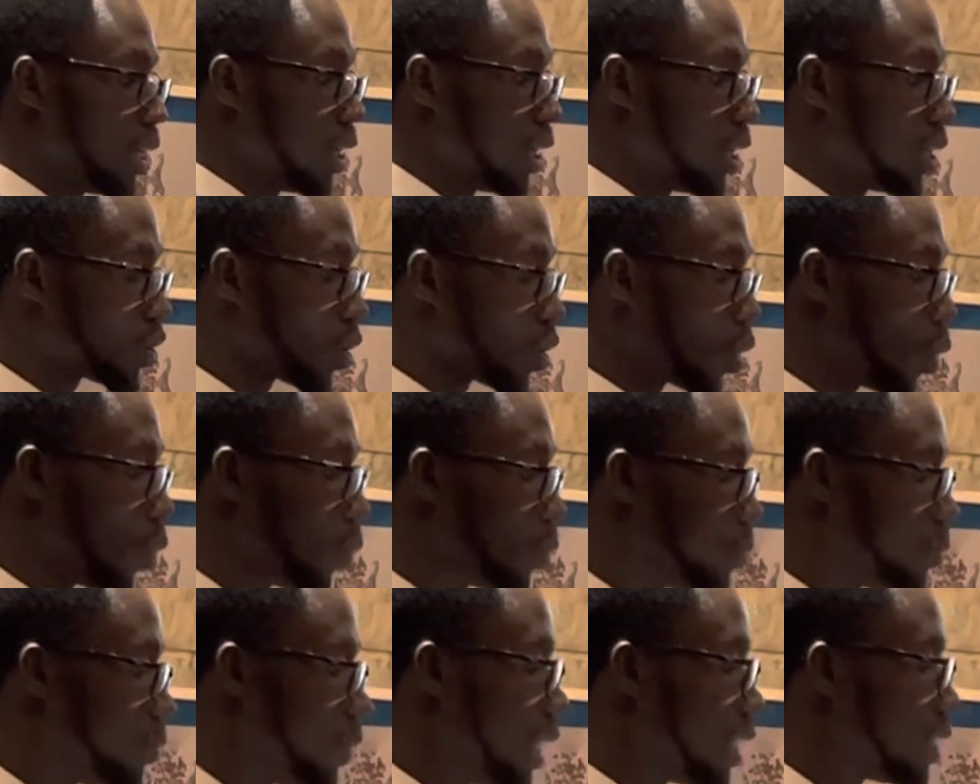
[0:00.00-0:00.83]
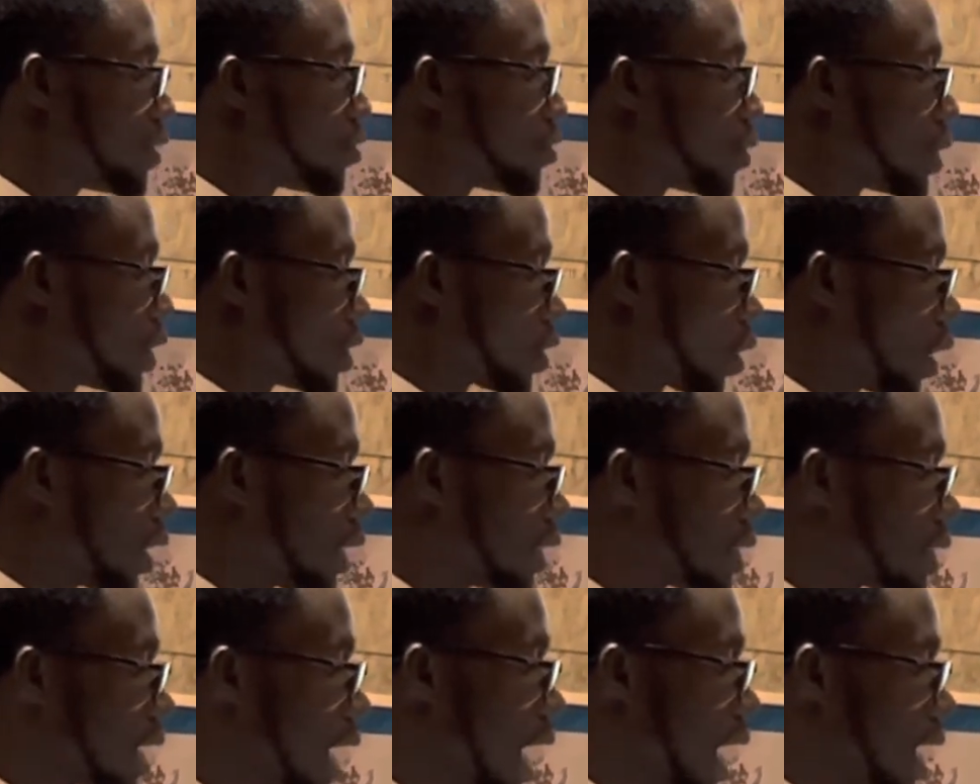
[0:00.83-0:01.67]
So this
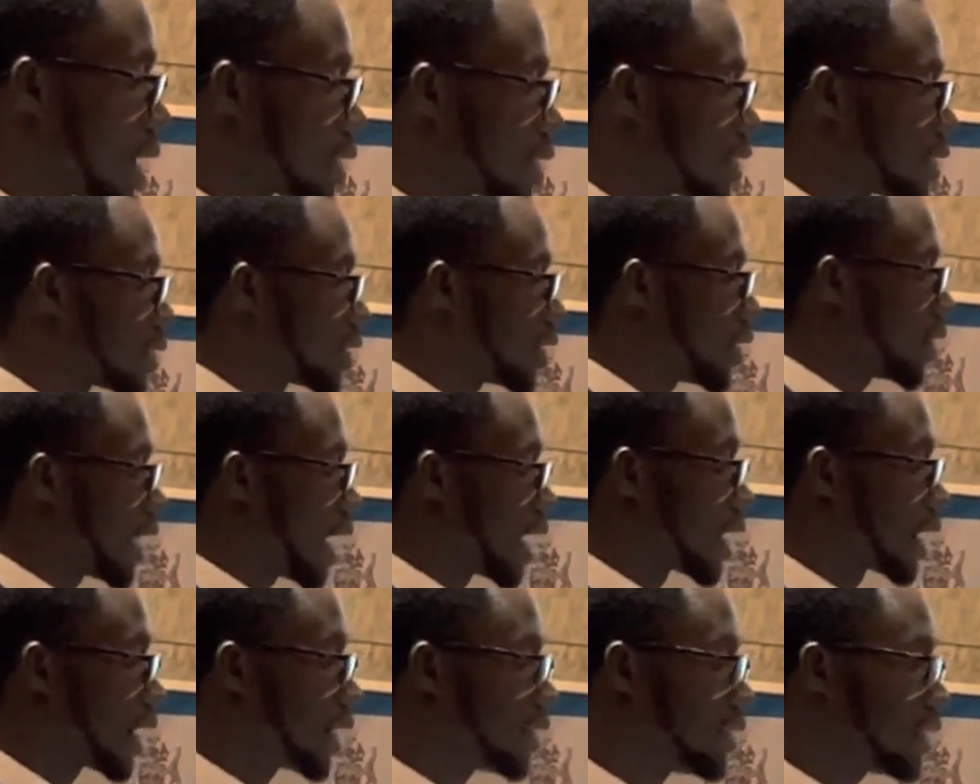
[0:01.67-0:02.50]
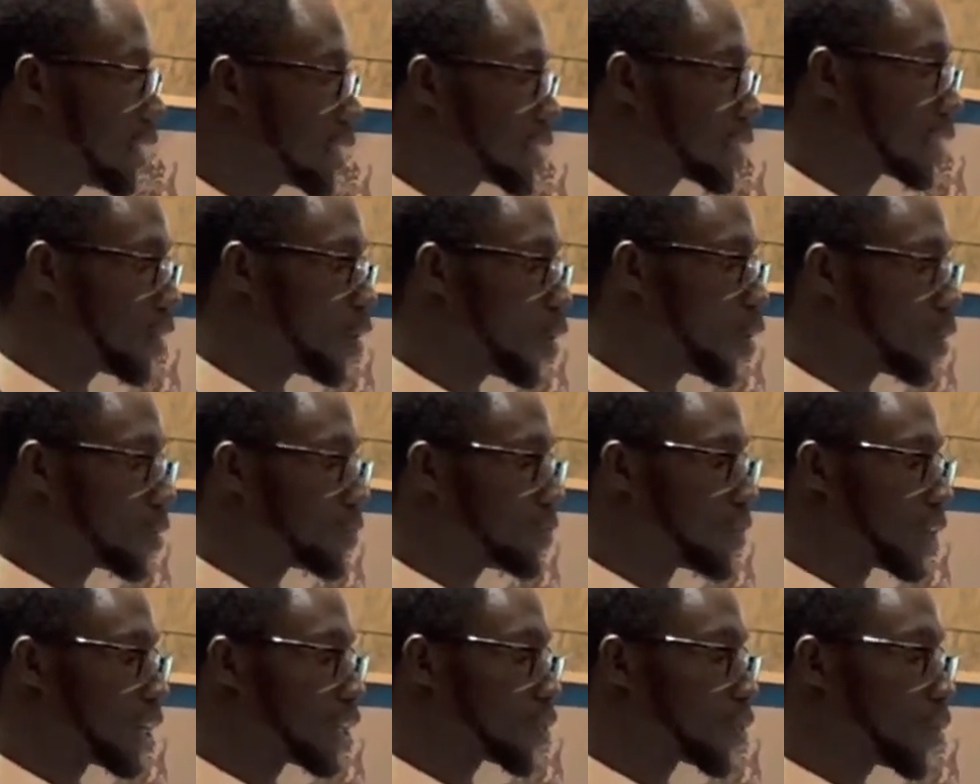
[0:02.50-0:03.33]
result has the unadjusted odds
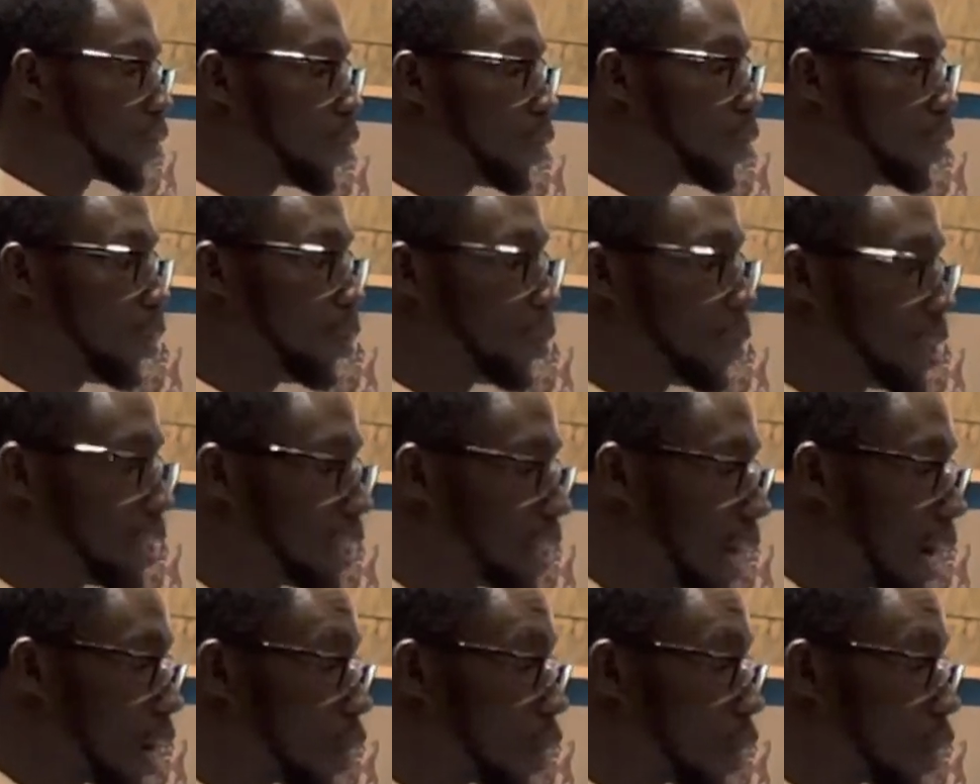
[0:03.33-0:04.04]
ratio with a